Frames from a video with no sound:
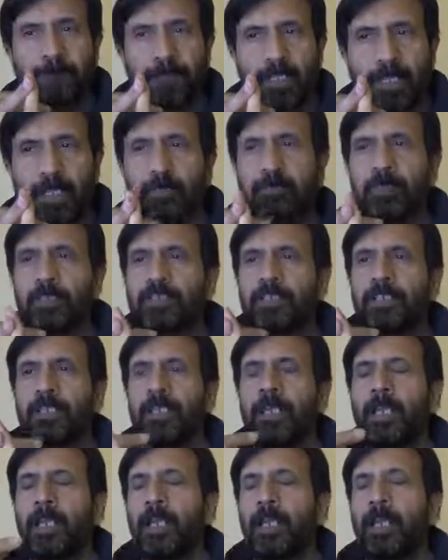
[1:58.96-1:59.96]
Number
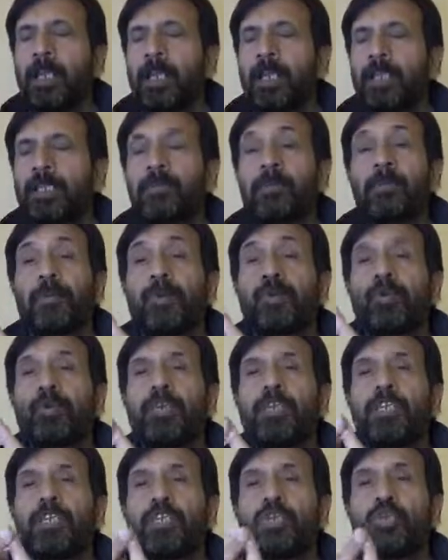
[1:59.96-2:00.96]
three, the people who
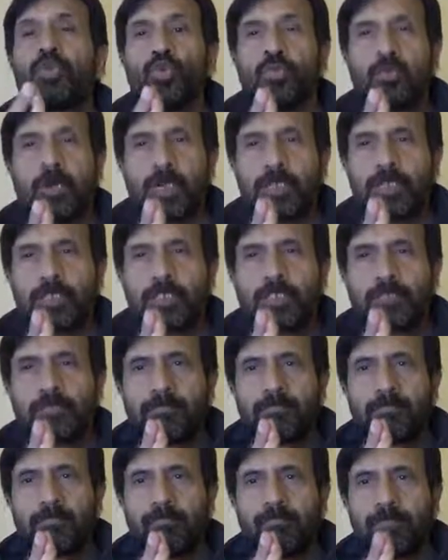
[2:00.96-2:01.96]
eat too much,
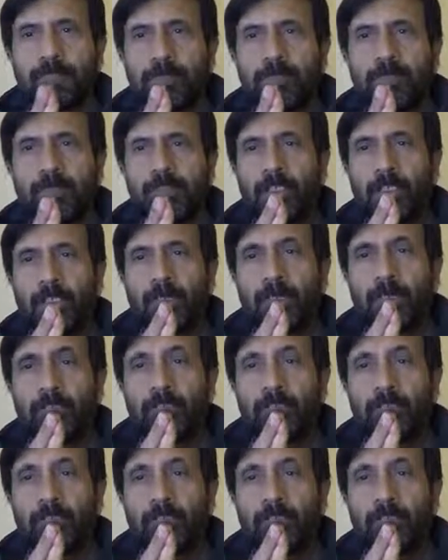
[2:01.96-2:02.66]
I mean, they